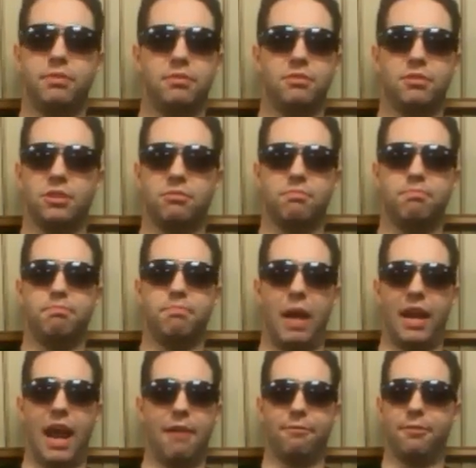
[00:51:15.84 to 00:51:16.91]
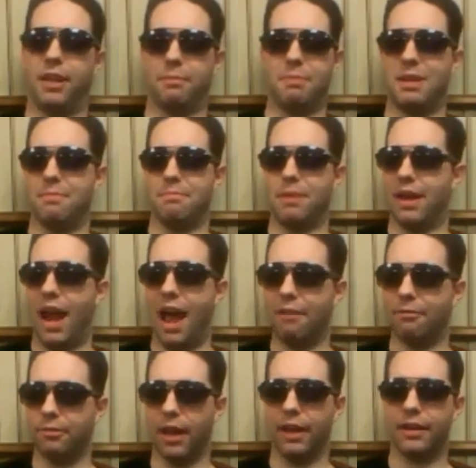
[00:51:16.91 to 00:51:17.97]
just Ben Affleck being Ben
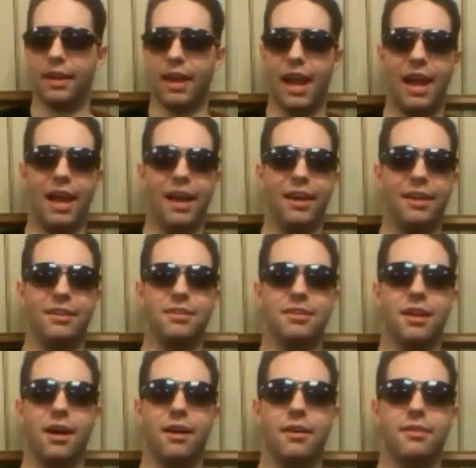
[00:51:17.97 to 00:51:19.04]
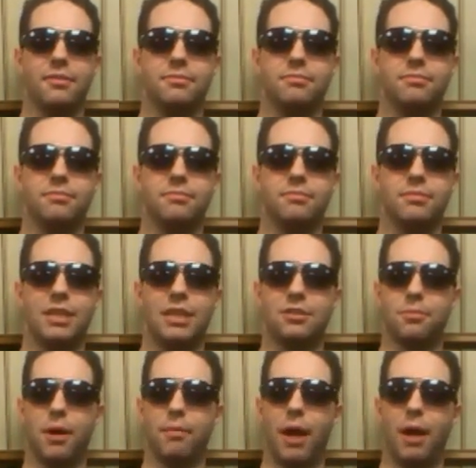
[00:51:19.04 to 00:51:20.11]
Affleck, and um,
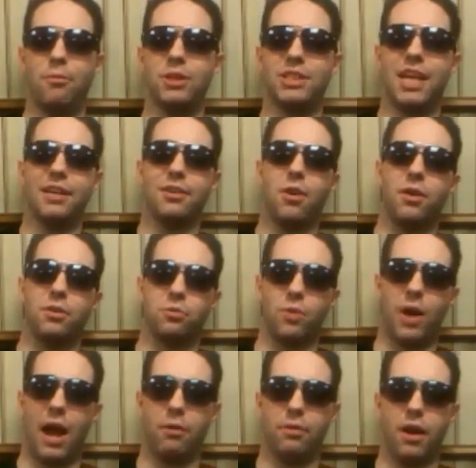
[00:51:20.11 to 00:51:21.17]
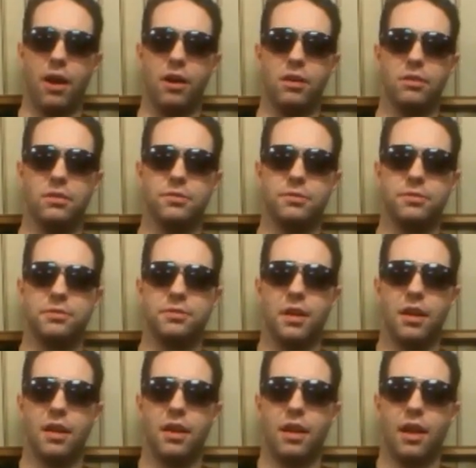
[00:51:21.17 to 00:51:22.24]
that's a problem. I wish they had gone the route of
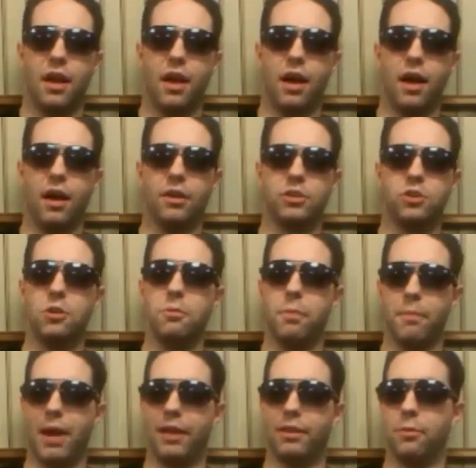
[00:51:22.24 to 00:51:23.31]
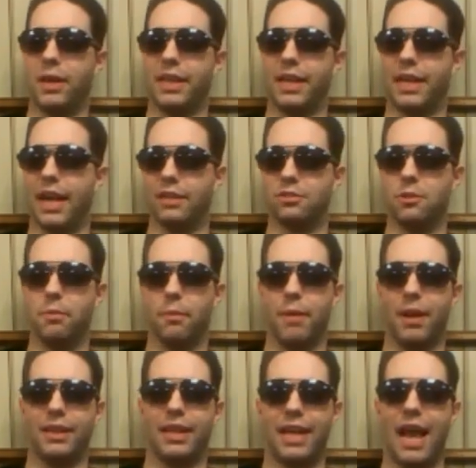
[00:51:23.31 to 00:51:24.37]
uh, Superman, the way they cast
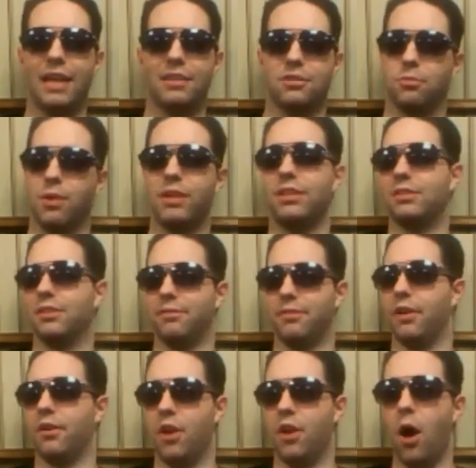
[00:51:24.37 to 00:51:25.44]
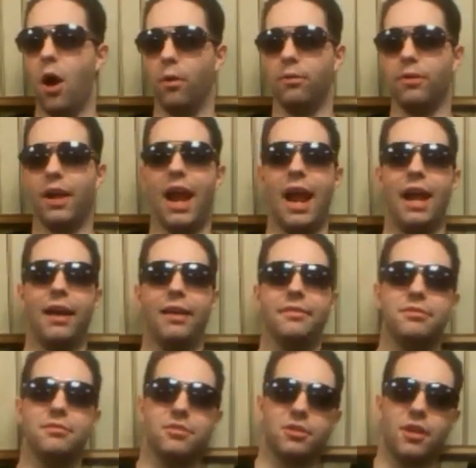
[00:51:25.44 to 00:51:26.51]
Superman, they cast a relative unknown,
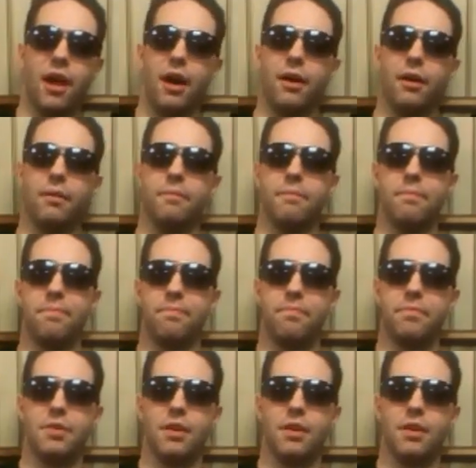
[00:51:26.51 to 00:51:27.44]
and um,